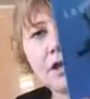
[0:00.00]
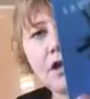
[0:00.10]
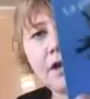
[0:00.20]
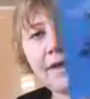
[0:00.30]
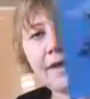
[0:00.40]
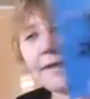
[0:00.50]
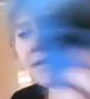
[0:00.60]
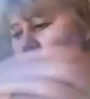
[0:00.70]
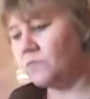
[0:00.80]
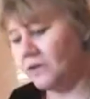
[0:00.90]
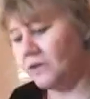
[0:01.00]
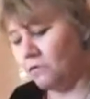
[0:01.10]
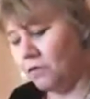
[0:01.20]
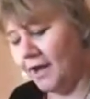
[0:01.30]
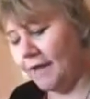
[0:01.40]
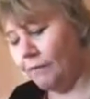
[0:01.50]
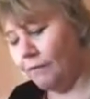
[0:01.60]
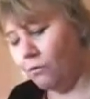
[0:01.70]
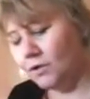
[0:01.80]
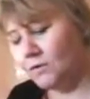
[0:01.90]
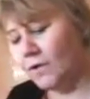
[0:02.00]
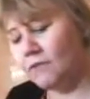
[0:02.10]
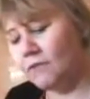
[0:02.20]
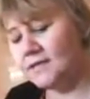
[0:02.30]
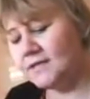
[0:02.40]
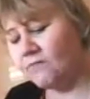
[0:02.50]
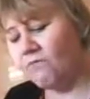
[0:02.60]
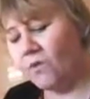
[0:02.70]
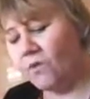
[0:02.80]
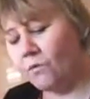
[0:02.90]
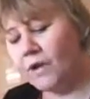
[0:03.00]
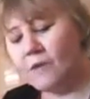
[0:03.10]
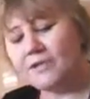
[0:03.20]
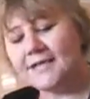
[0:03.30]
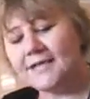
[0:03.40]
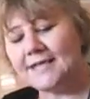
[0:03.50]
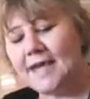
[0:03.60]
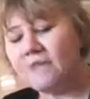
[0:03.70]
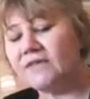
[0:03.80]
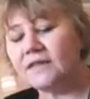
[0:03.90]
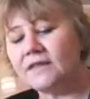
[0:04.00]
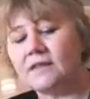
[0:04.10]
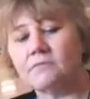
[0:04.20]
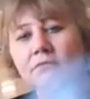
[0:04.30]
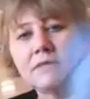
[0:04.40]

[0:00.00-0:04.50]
Okay, this is where what happened was when I was saving them,